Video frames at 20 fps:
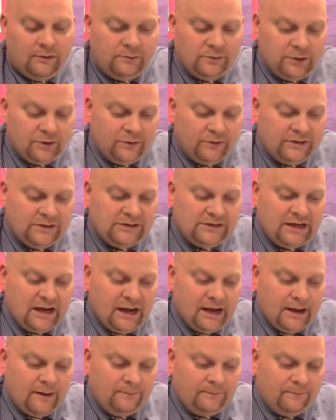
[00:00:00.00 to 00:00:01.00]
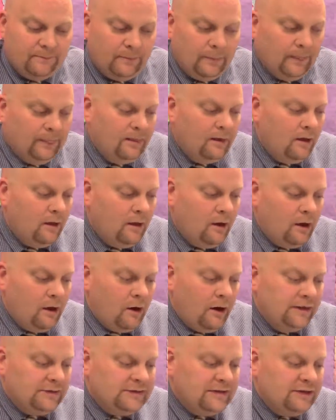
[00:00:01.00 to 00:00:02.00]
during this time.
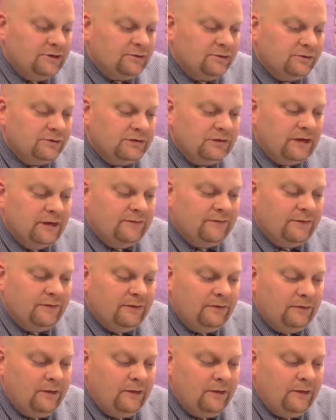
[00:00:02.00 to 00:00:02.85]
All right, teachers, if